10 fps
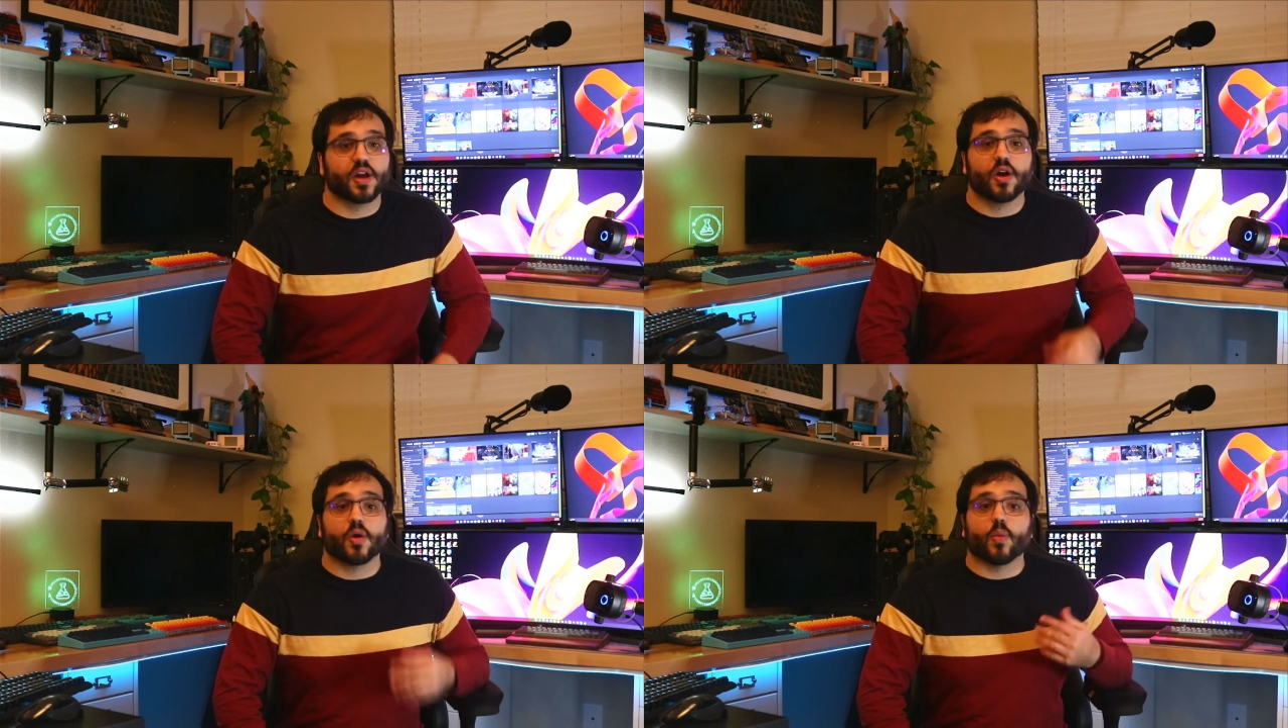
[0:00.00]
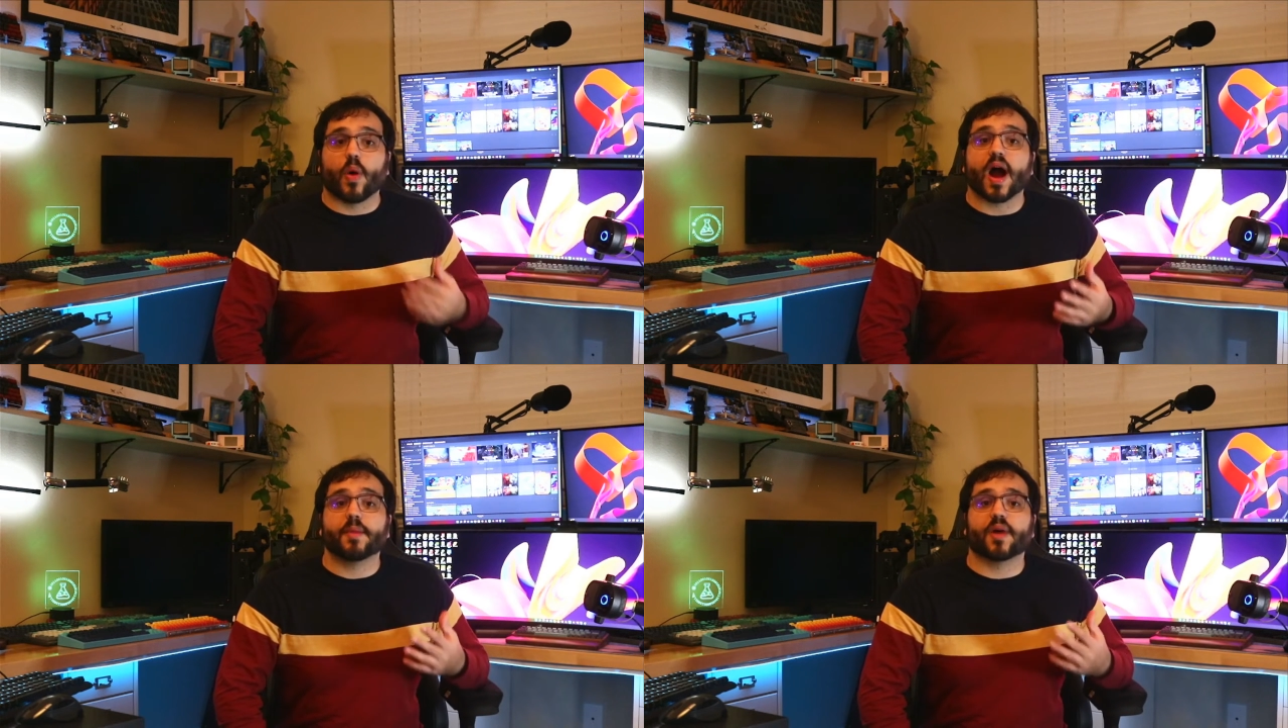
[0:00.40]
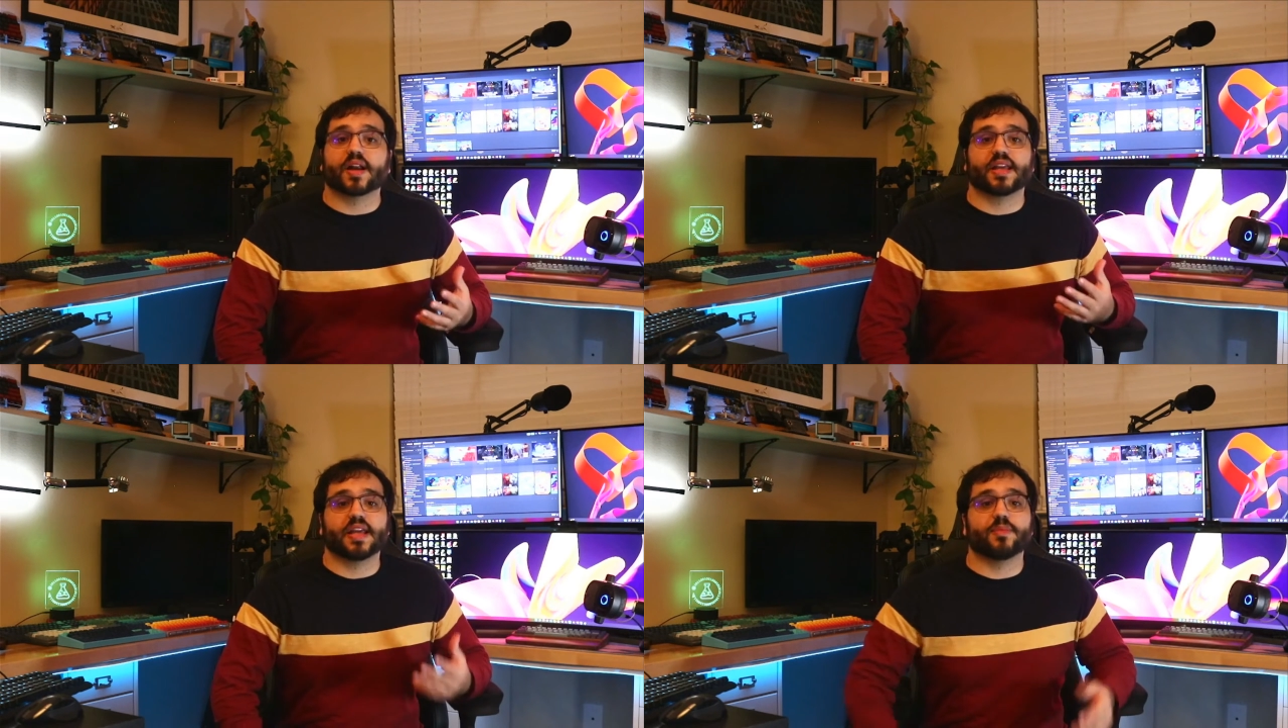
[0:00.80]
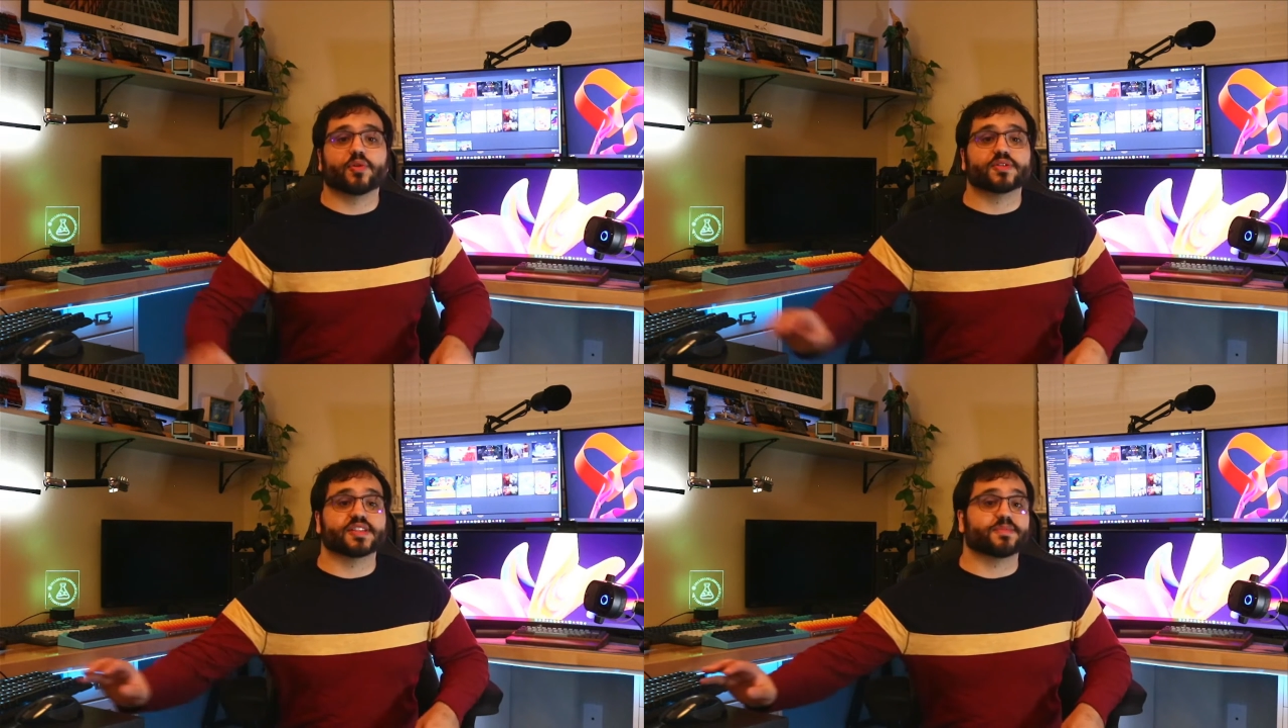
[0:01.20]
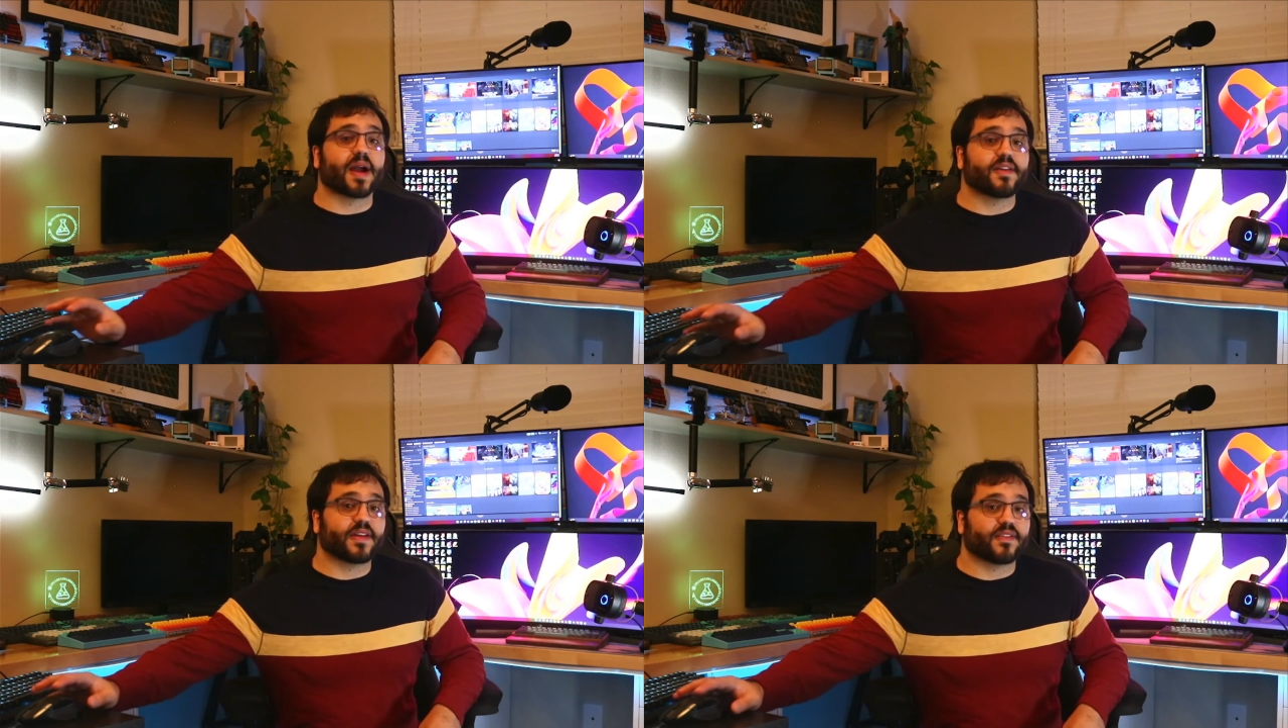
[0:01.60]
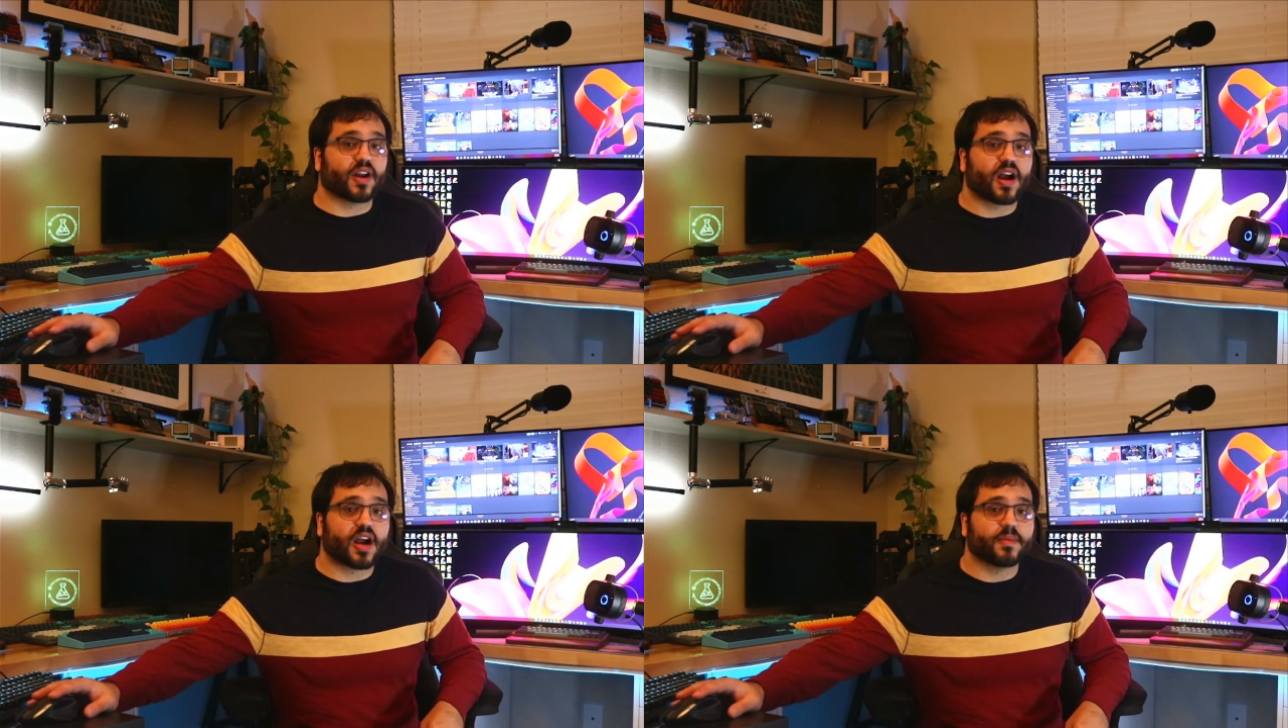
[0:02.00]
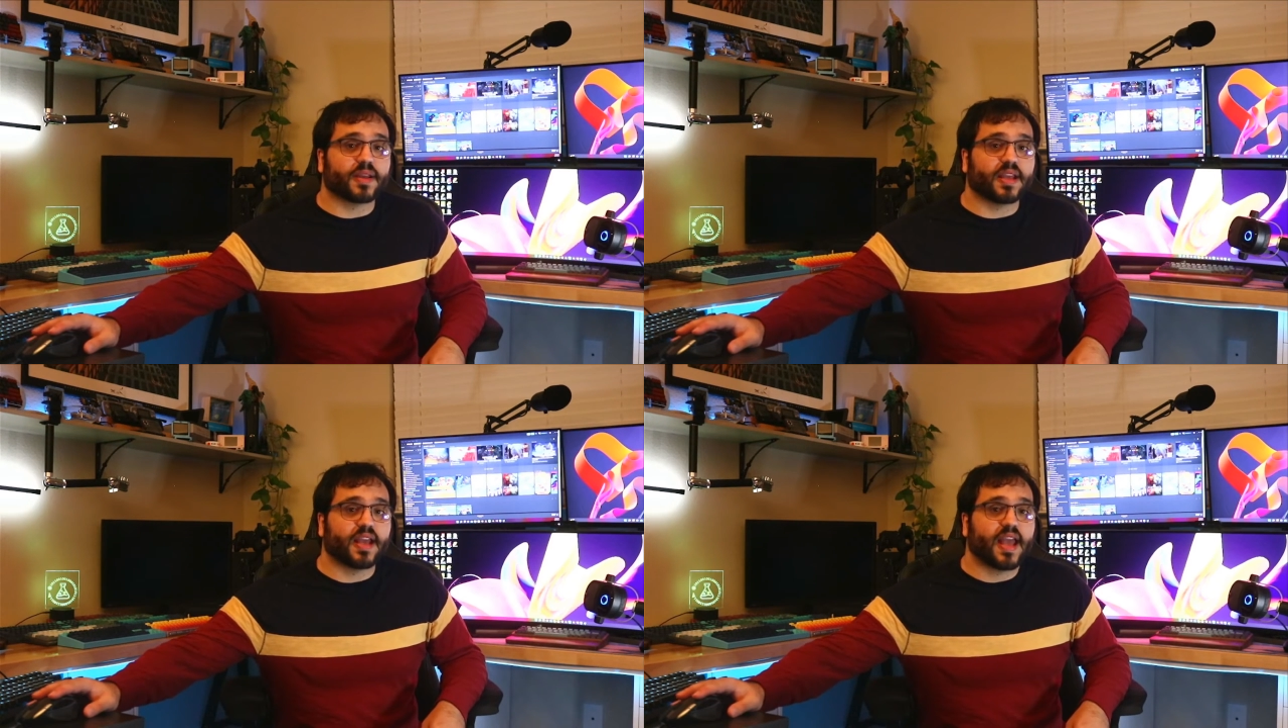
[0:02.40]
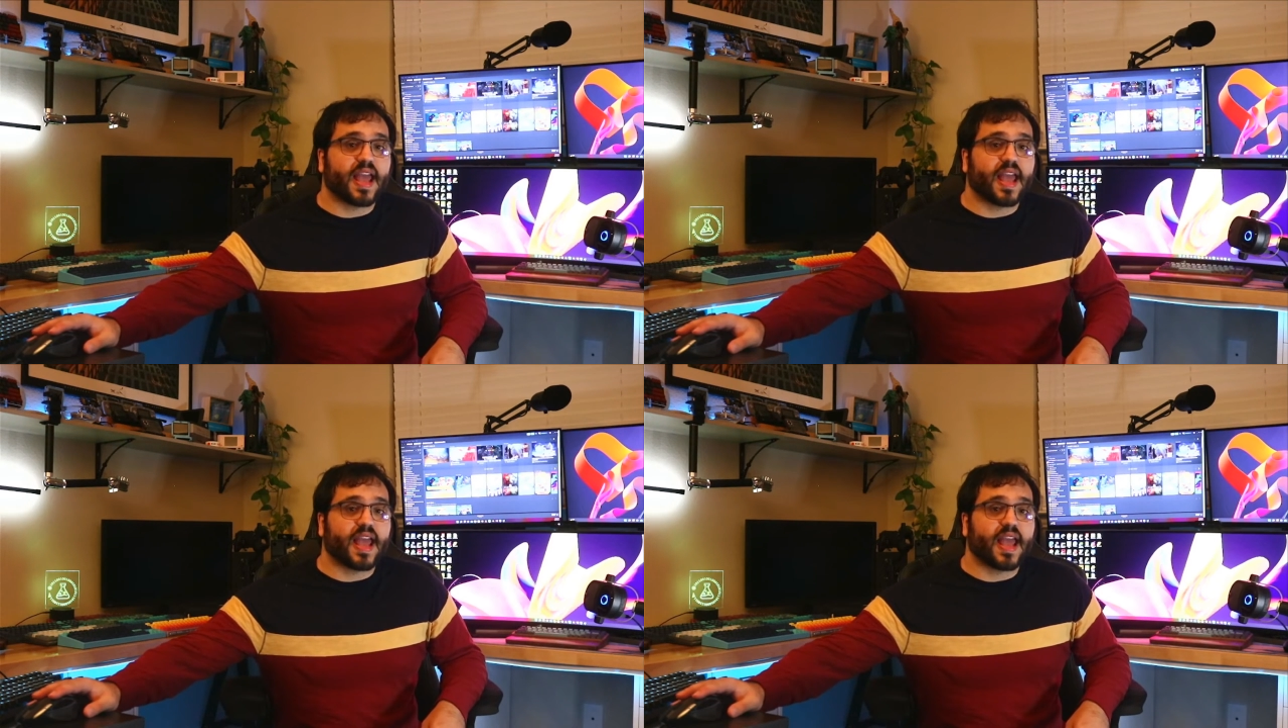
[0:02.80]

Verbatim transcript: why modding keyboards is my favorite hobby,